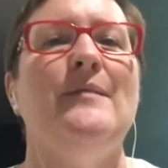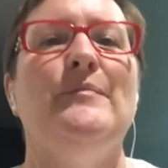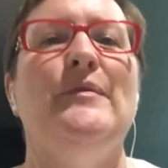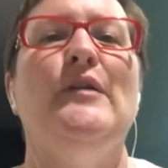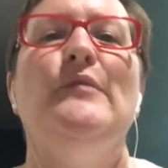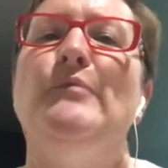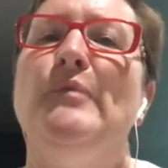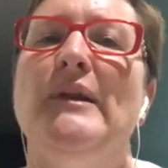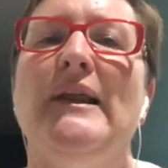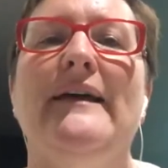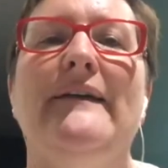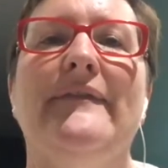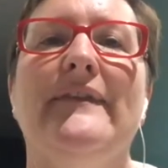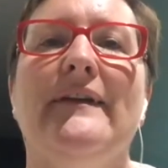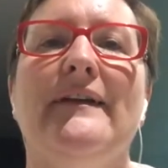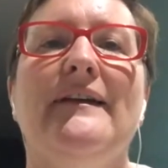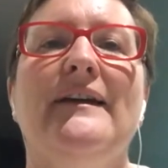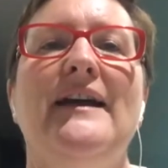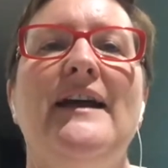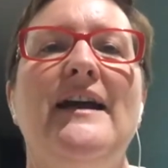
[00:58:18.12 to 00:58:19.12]
people out
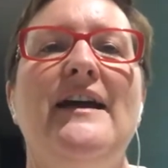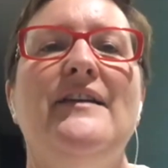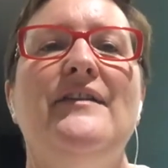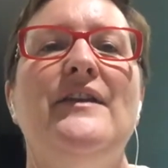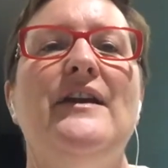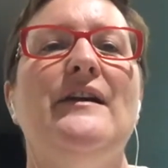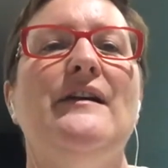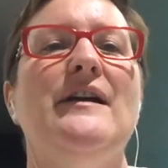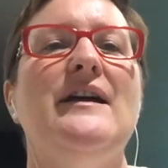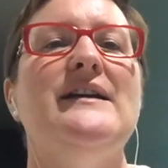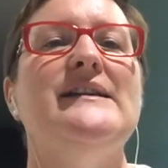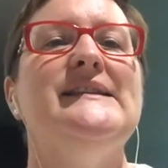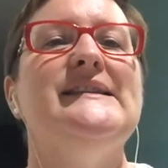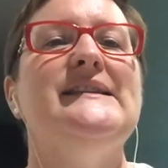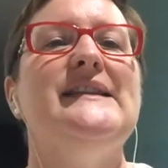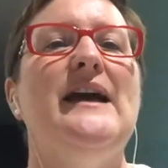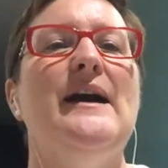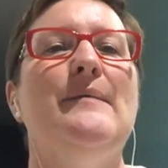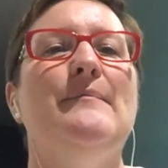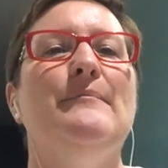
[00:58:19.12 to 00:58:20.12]
there. There are
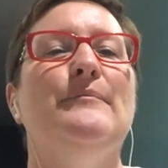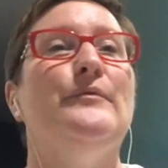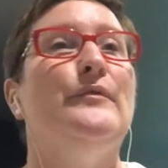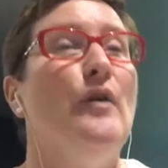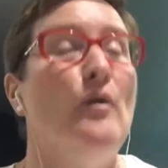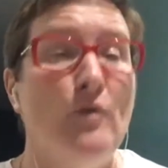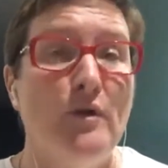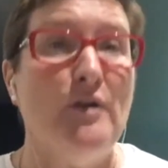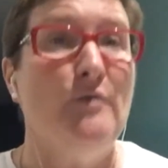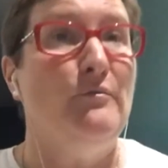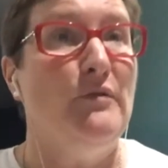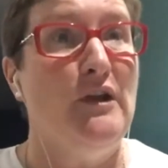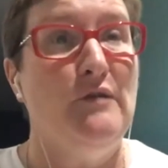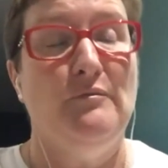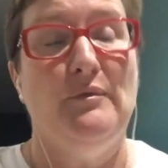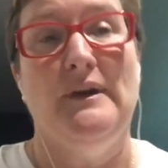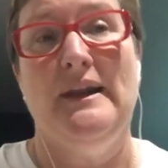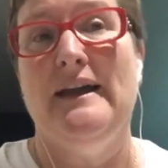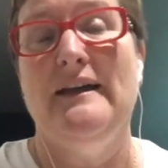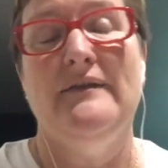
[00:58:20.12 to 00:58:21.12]
some broken
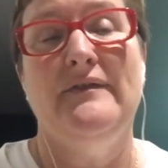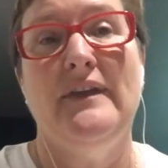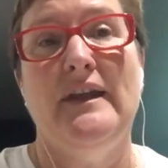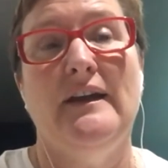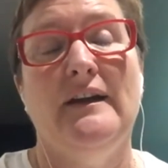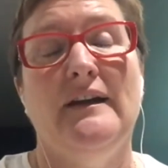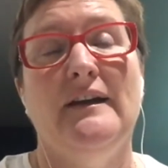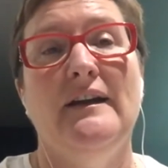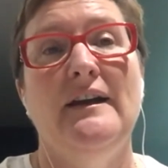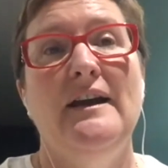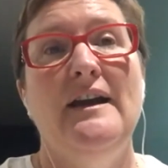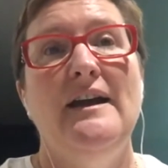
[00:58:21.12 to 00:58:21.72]
people out there.